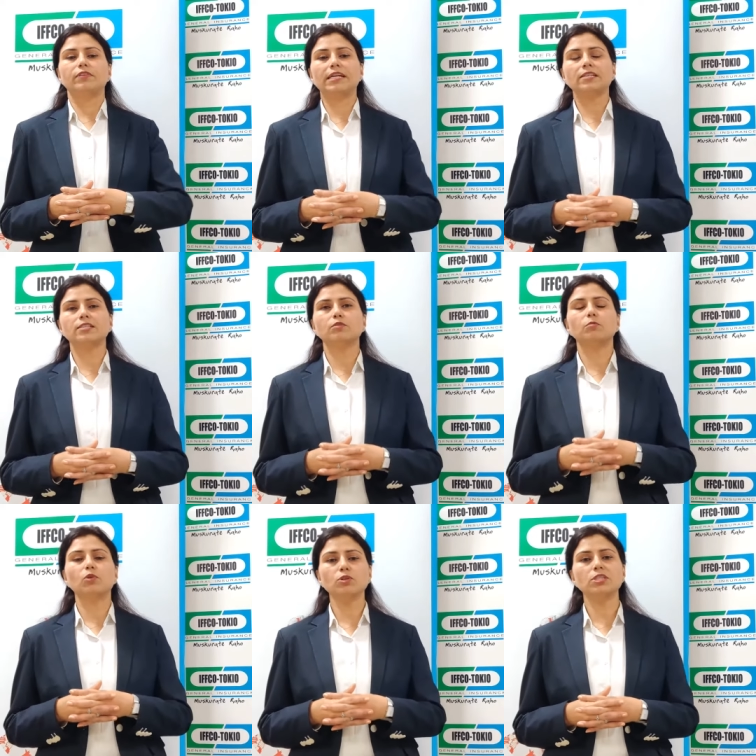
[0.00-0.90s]
Friends,
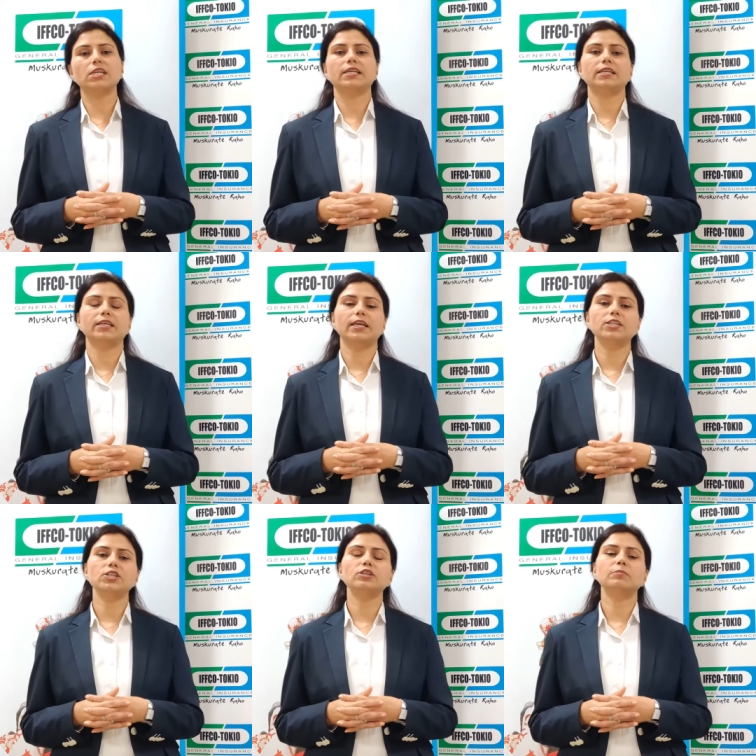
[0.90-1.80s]
mostly
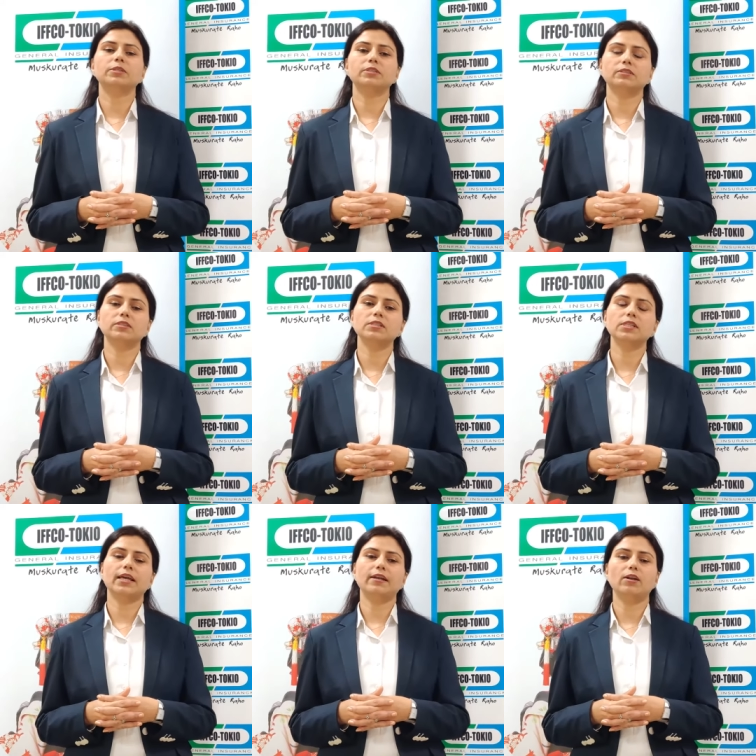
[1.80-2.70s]
injured
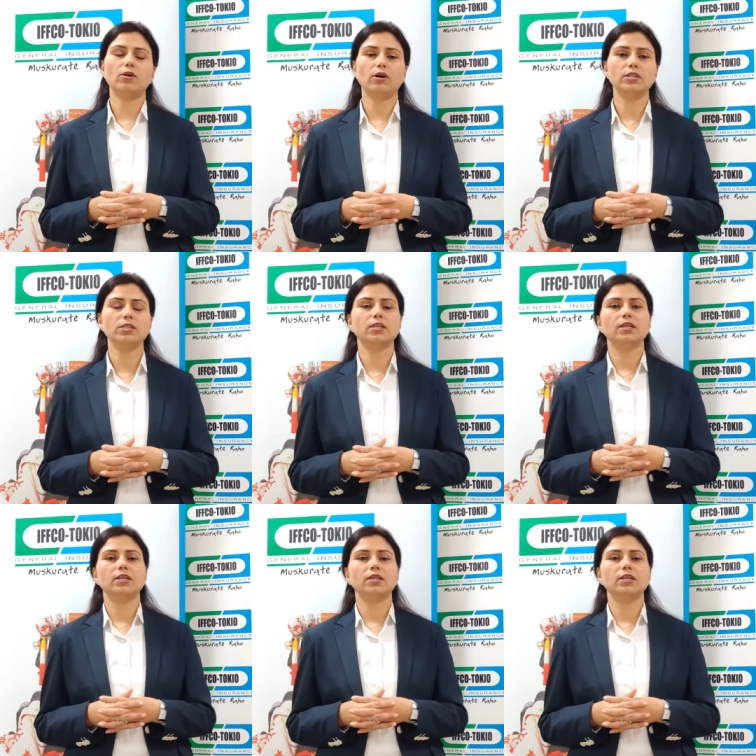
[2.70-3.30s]
persons can lodge